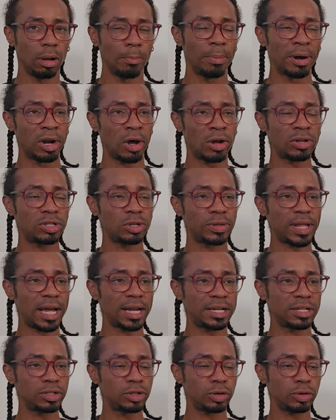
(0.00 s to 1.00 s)
but also
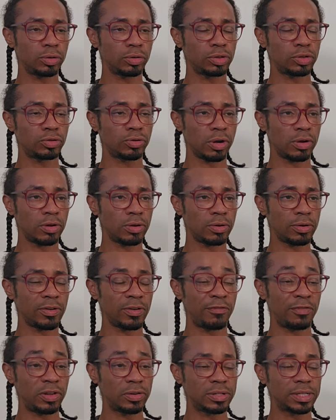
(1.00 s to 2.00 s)
that internal struggle
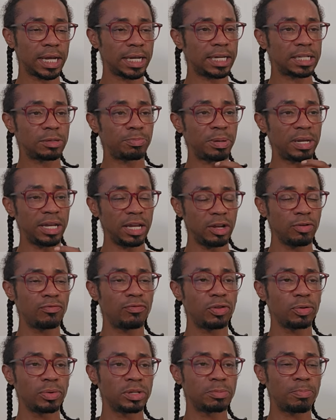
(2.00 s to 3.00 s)
feels like it's been
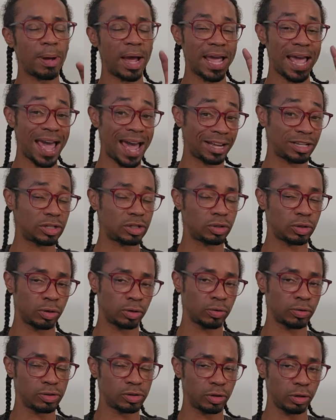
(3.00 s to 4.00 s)
influenced by
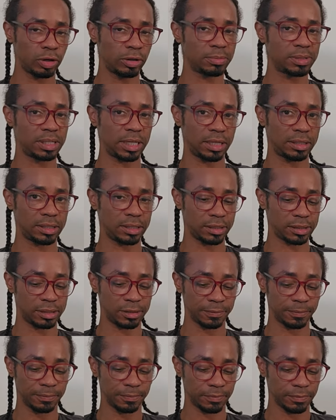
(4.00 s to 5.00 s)
external
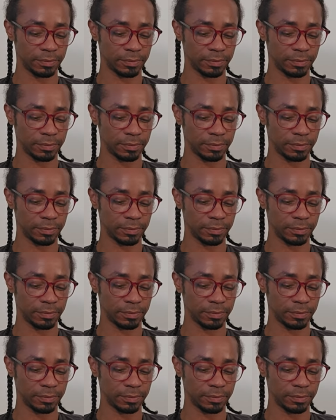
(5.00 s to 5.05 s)
circumstances.